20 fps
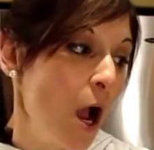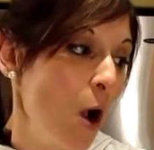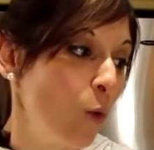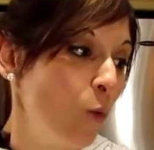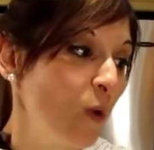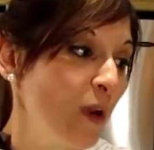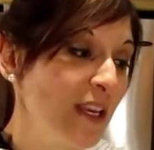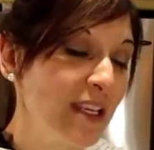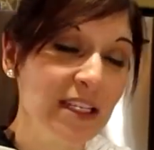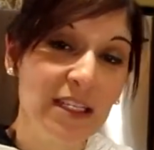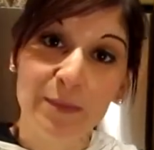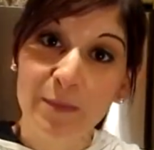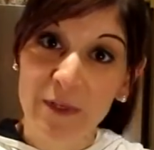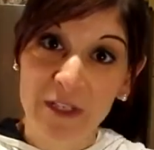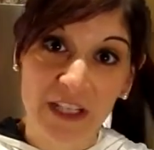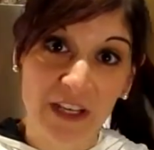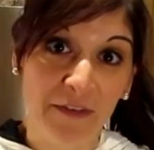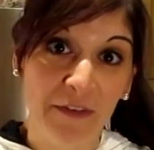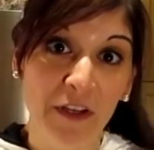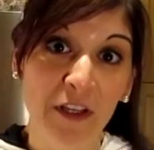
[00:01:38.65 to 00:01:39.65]
We
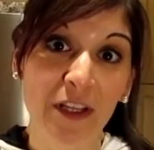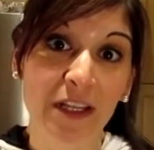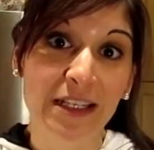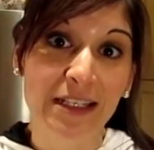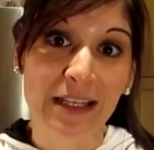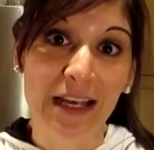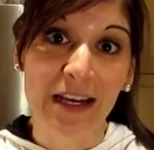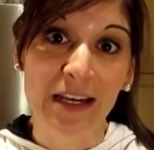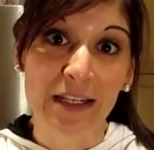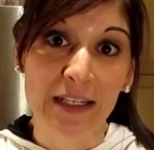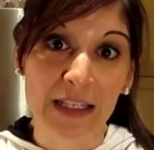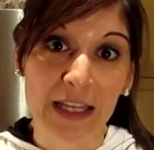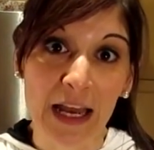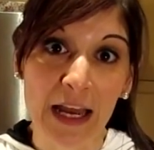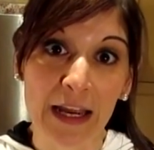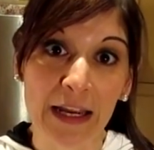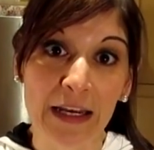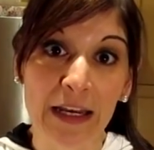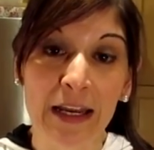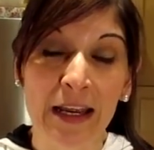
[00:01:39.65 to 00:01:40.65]
specifically set
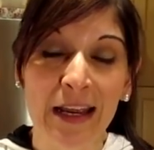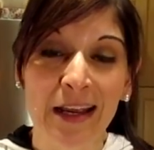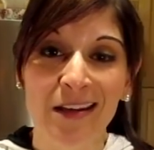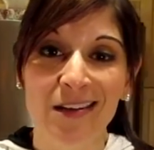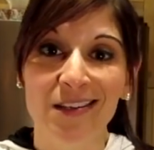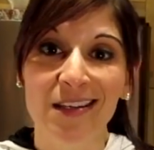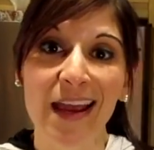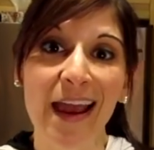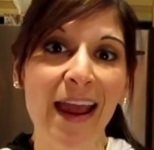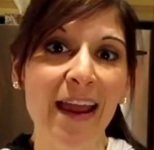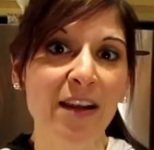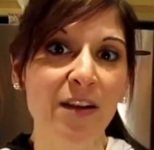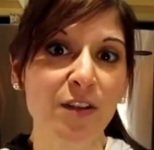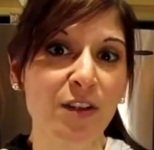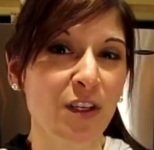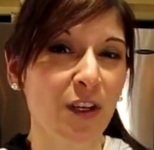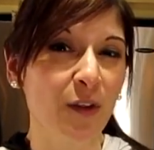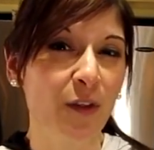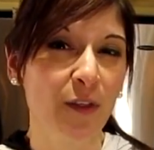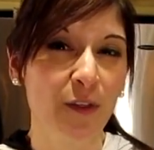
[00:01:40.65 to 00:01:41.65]
aside
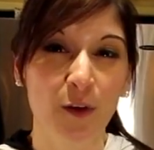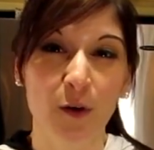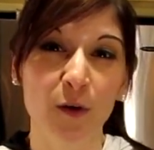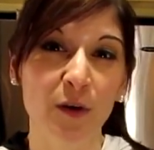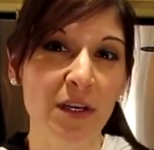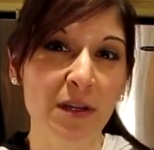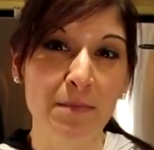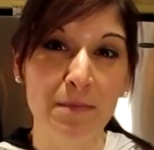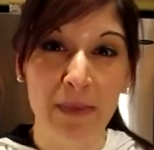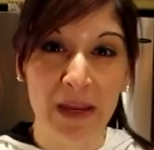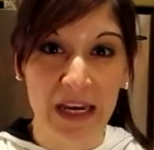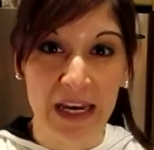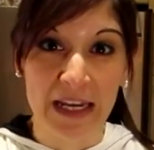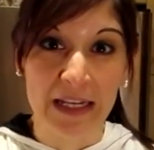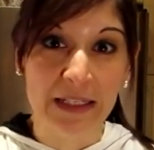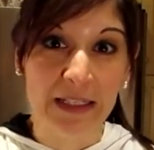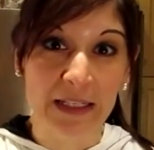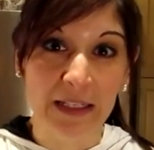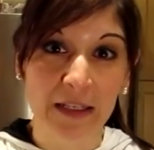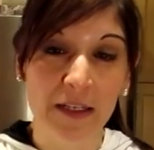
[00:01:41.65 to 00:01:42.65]
10 to 30
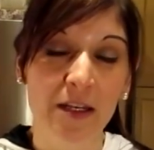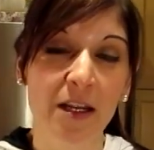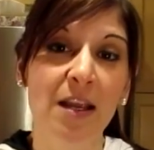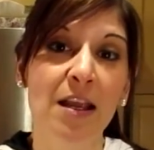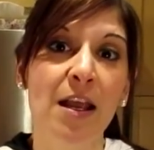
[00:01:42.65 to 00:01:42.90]
minutes